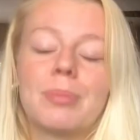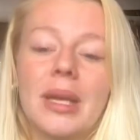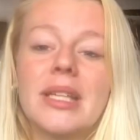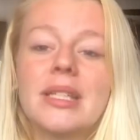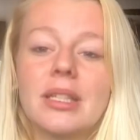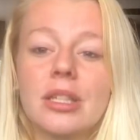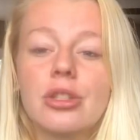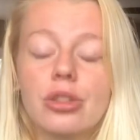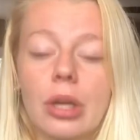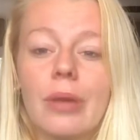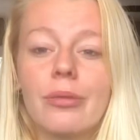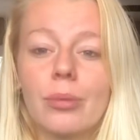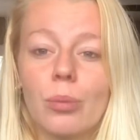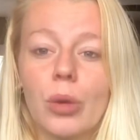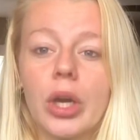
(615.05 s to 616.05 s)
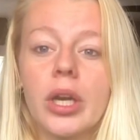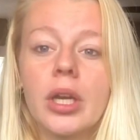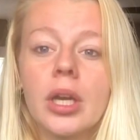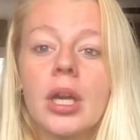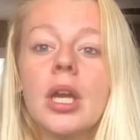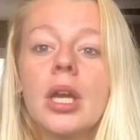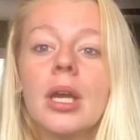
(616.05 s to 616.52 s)
basically straight from
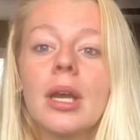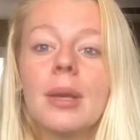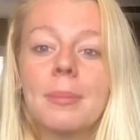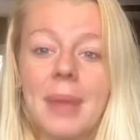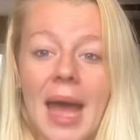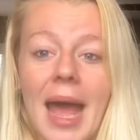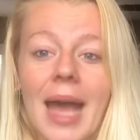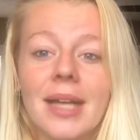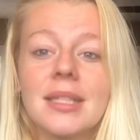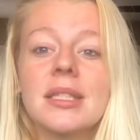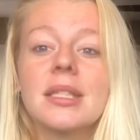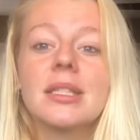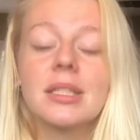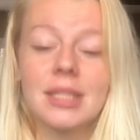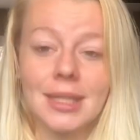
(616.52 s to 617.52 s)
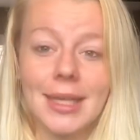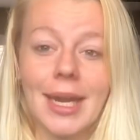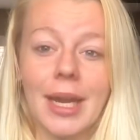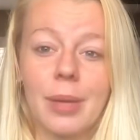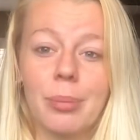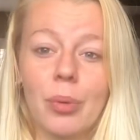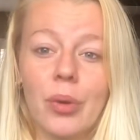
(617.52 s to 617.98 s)
work, packed, to the
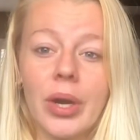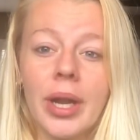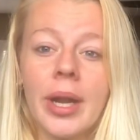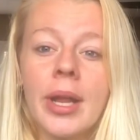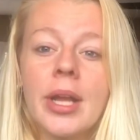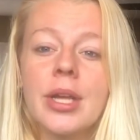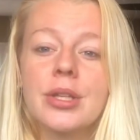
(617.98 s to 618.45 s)
airport.